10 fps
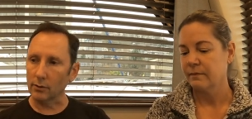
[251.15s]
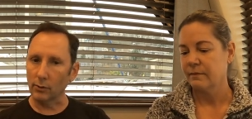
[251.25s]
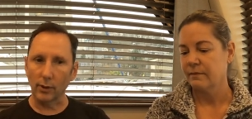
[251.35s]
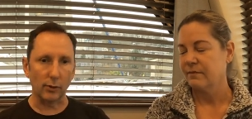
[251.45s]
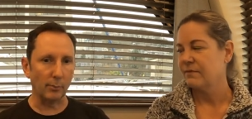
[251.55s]
Speaker 1: and
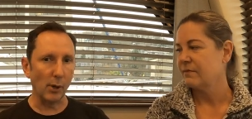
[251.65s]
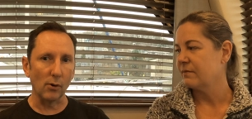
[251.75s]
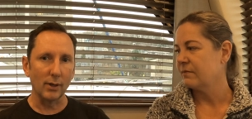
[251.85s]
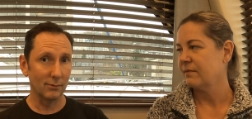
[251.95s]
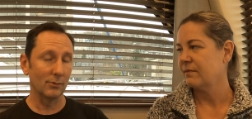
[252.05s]
throughout the
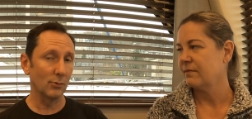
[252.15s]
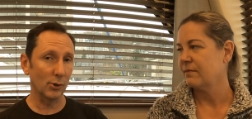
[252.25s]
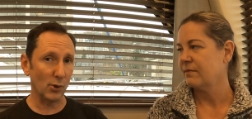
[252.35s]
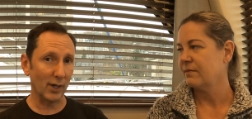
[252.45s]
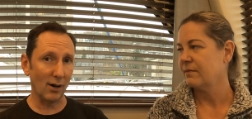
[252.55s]
boat.
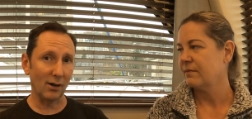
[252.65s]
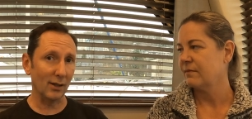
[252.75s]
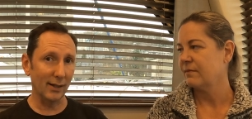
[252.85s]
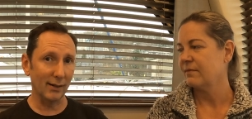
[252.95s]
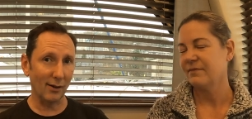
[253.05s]
We'll join
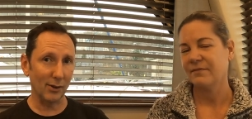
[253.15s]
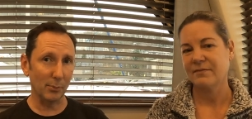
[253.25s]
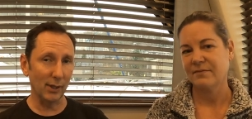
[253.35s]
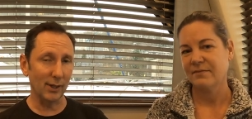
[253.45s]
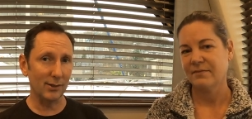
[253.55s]
Carlin on the
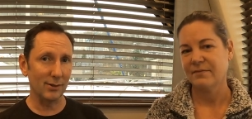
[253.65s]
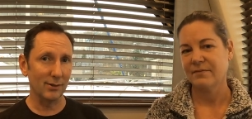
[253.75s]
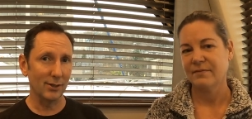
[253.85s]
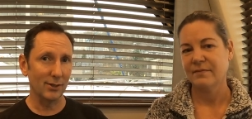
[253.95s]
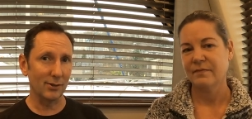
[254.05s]
bridge
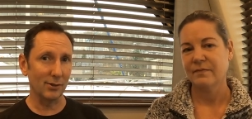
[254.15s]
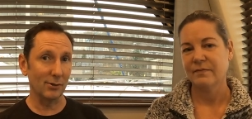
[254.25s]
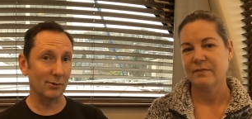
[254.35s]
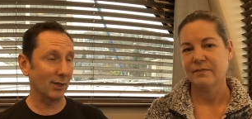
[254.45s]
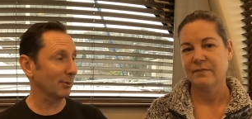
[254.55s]

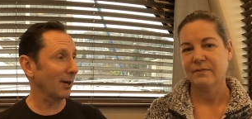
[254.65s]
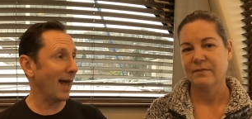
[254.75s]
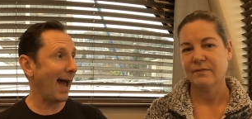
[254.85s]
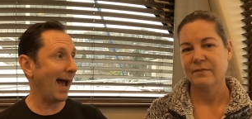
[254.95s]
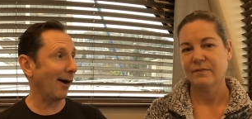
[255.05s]
to talk about
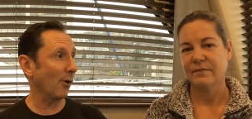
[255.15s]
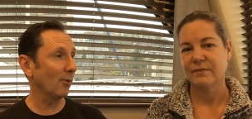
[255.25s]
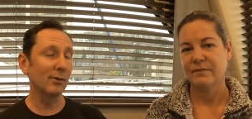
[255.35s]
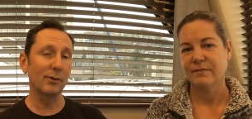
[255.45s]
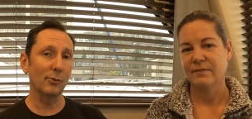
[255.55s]
how
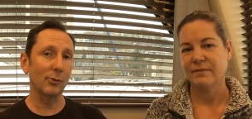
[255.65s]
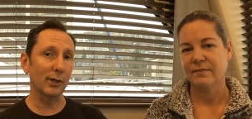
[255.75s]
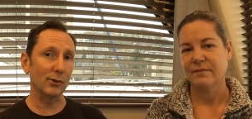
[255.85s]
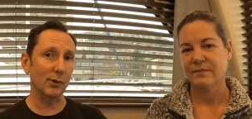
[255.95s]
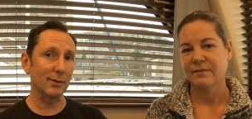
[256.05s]

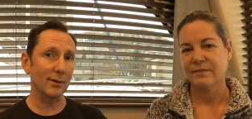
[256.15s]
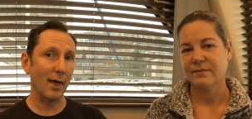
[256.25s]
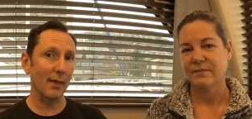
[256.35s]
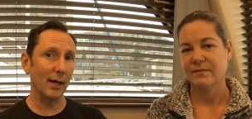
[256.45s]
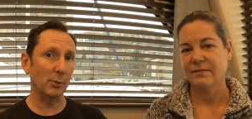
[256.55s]
we address
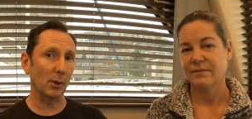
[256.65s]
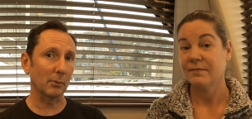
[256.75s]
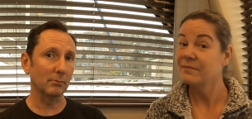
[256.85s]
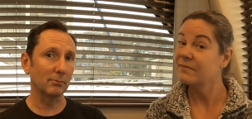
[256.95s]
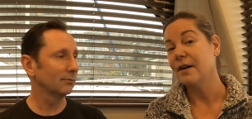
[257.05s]
that
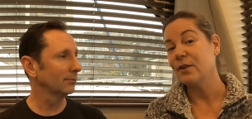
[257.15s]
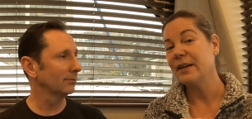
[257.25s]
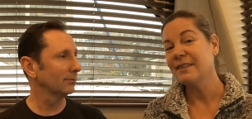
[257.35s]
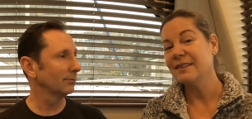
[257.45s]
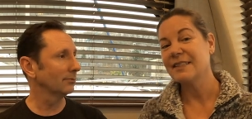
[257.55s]
problem.
Speaker 2: Follow
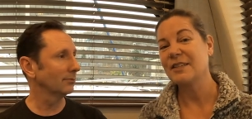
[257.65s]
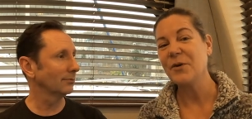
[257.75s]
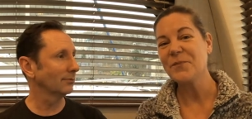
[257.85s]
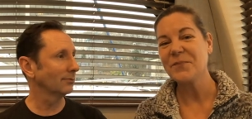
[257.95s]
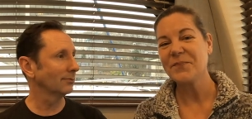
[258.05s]
me. Let's go.